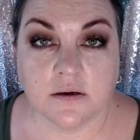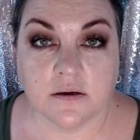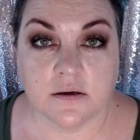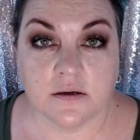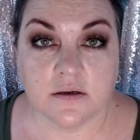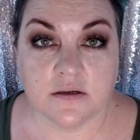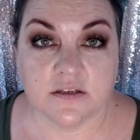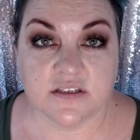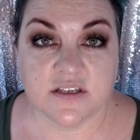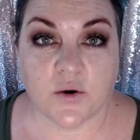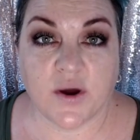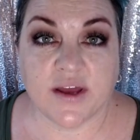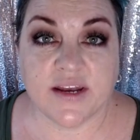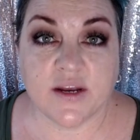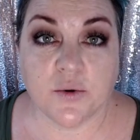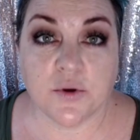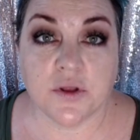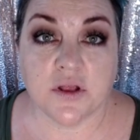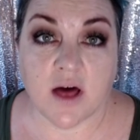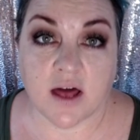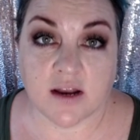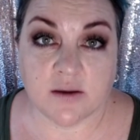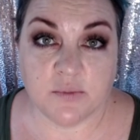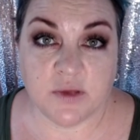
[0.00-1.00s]
So I know a
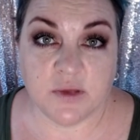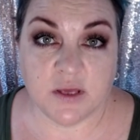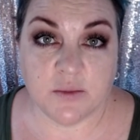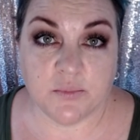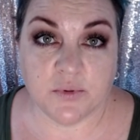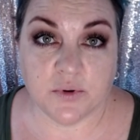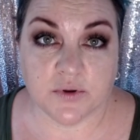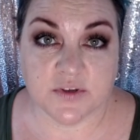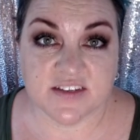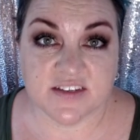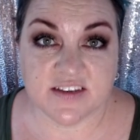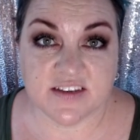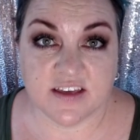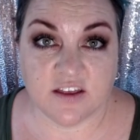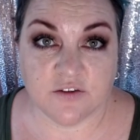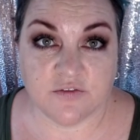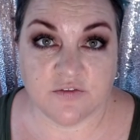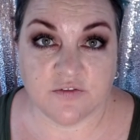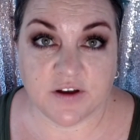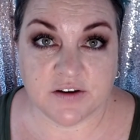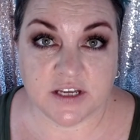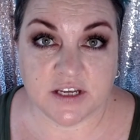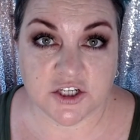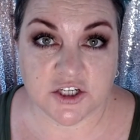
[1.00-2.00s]
lot of people say their
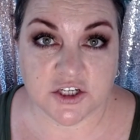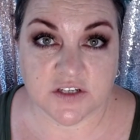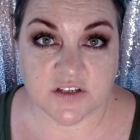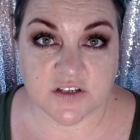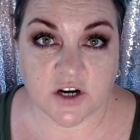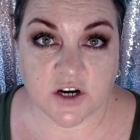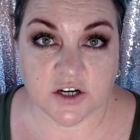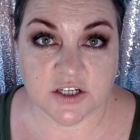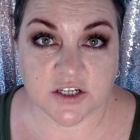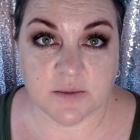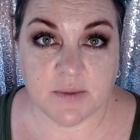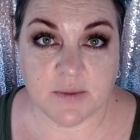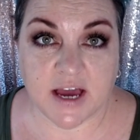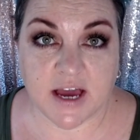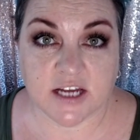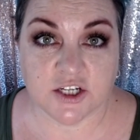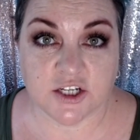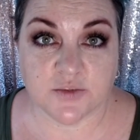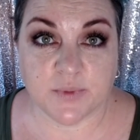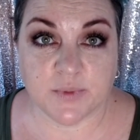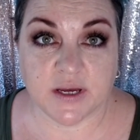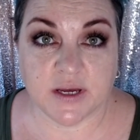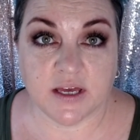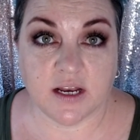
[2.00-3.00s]
foundation is hard to match,
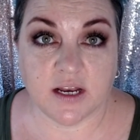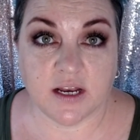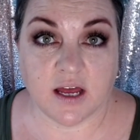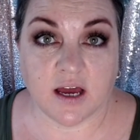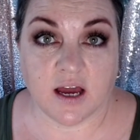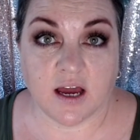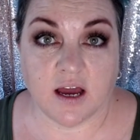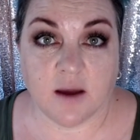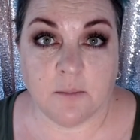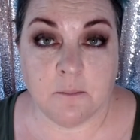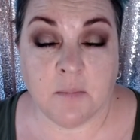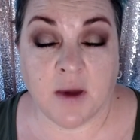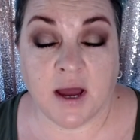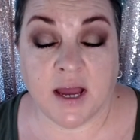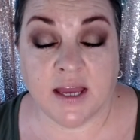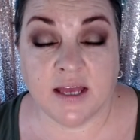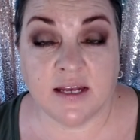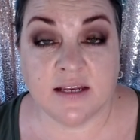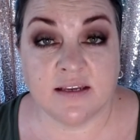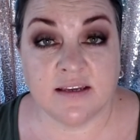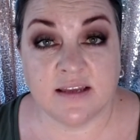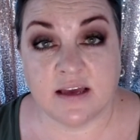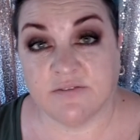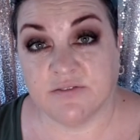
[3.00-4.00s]
but
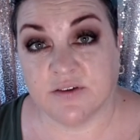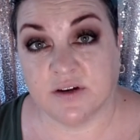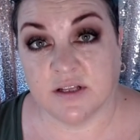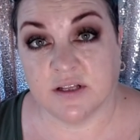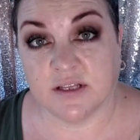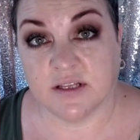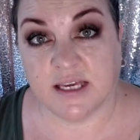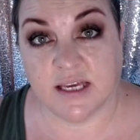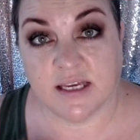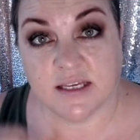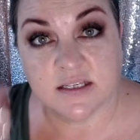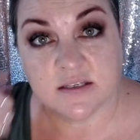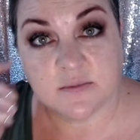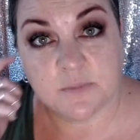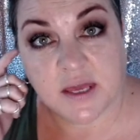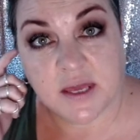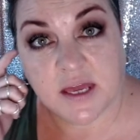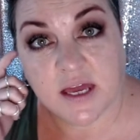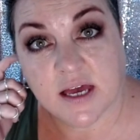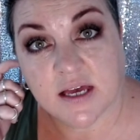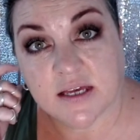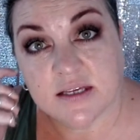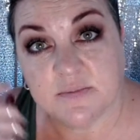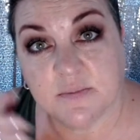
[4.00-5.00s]
mine definitely is
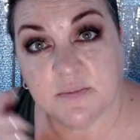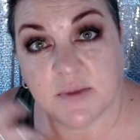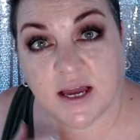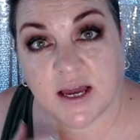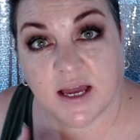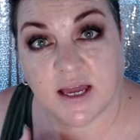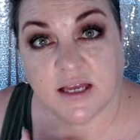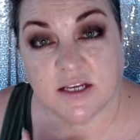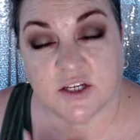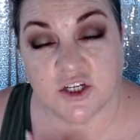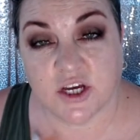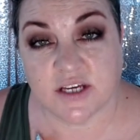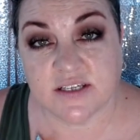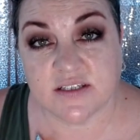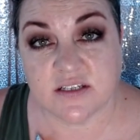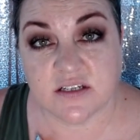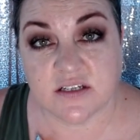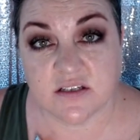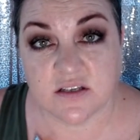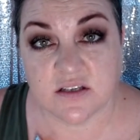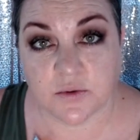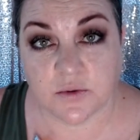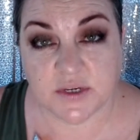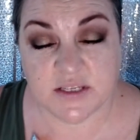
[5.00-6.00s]
because my chest
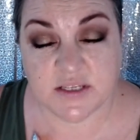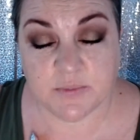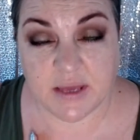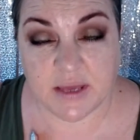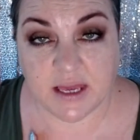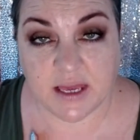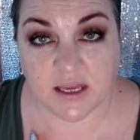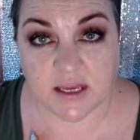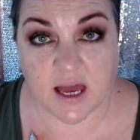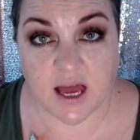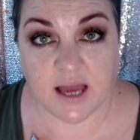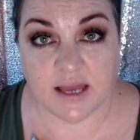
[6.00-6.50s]
is always pink.